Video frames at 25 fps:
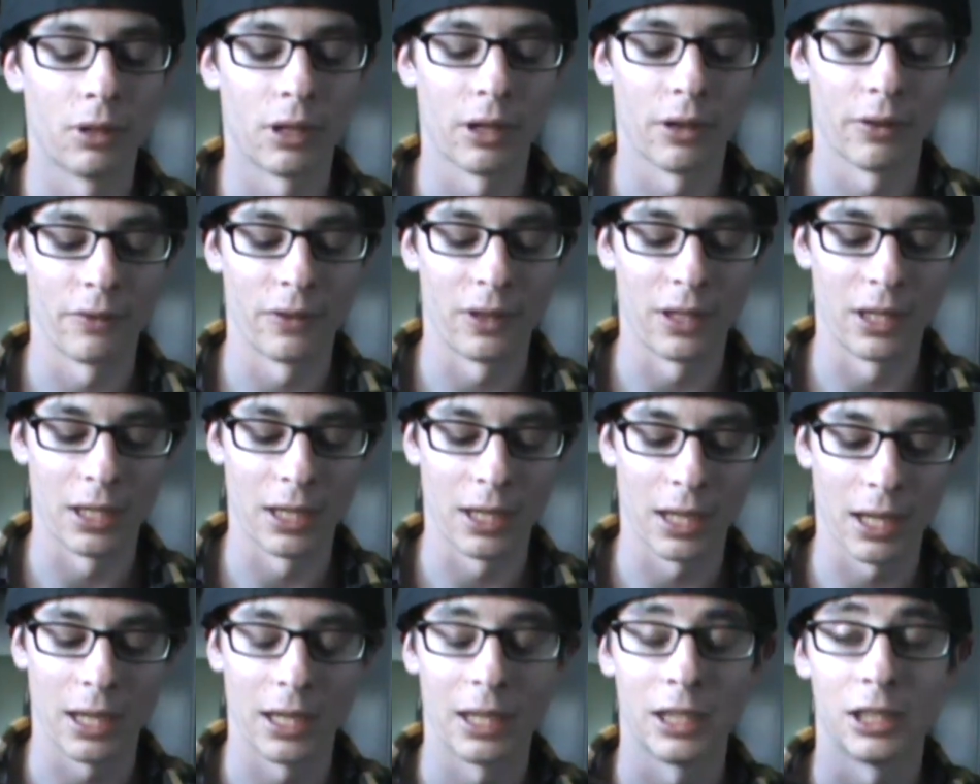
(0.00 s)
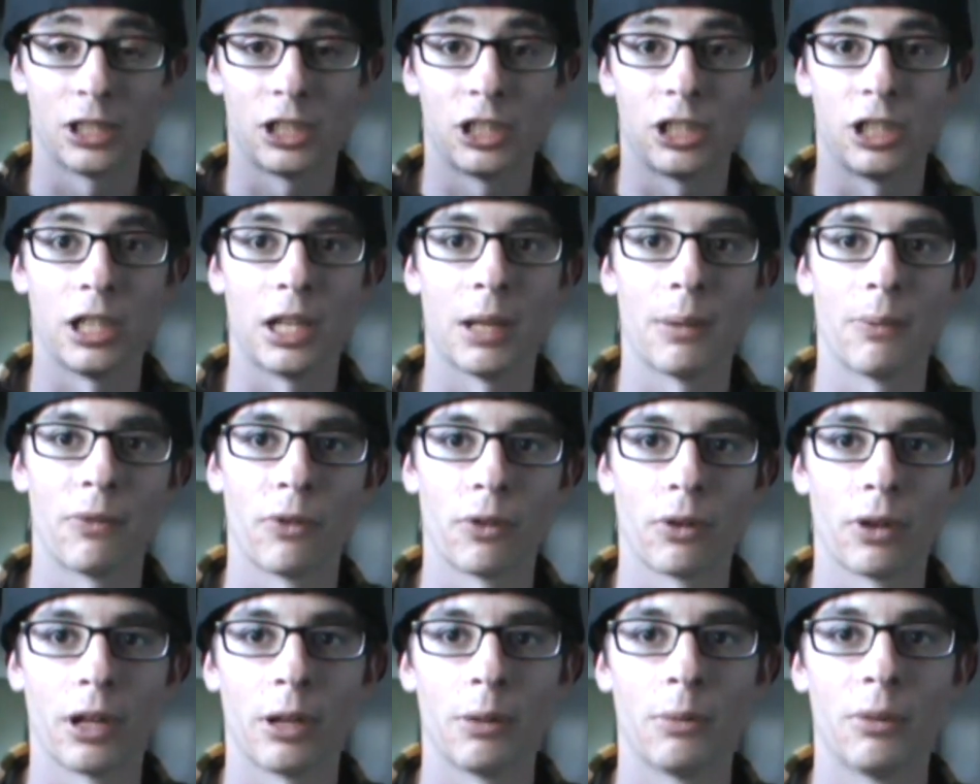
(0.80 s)
of the ASG
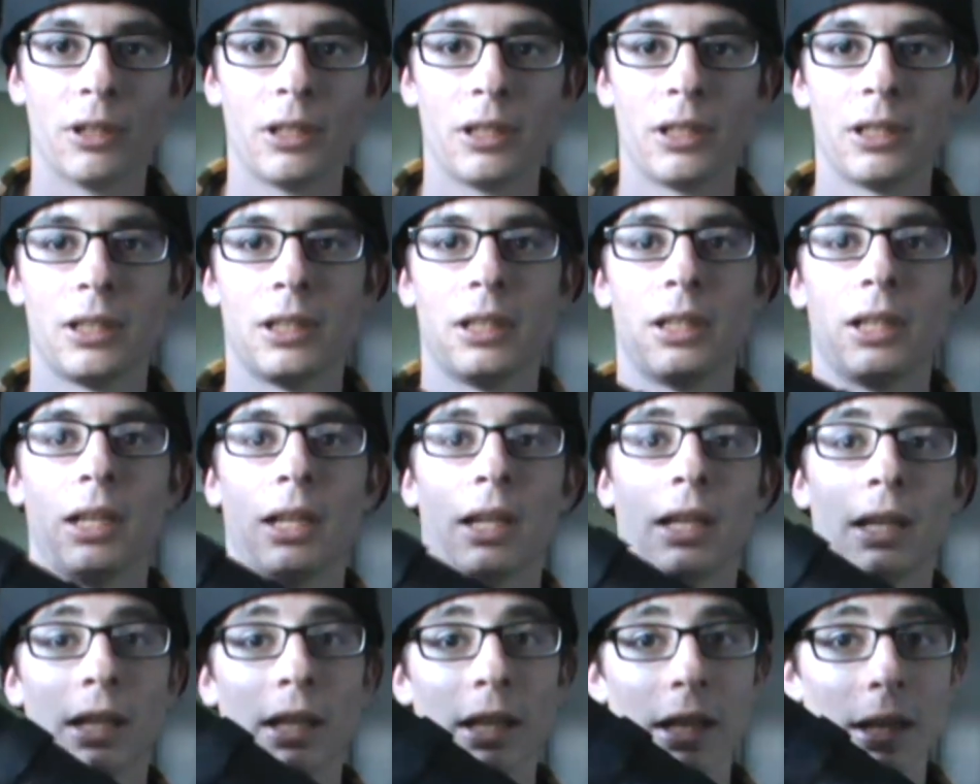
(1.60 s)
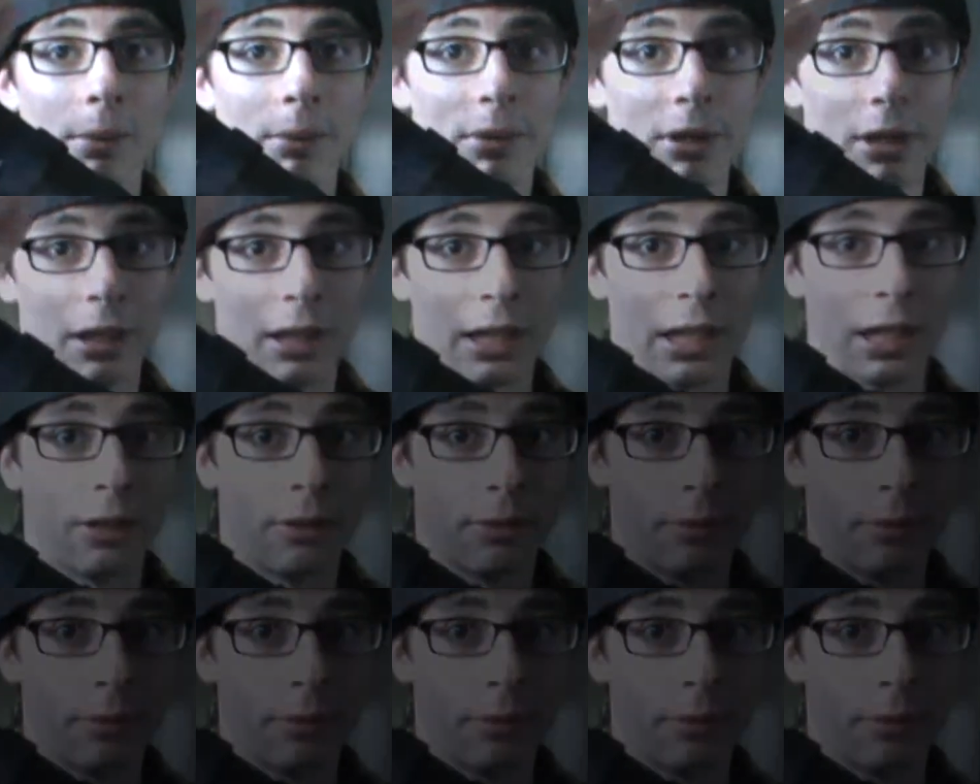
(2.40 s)
M4A1, and I'm signing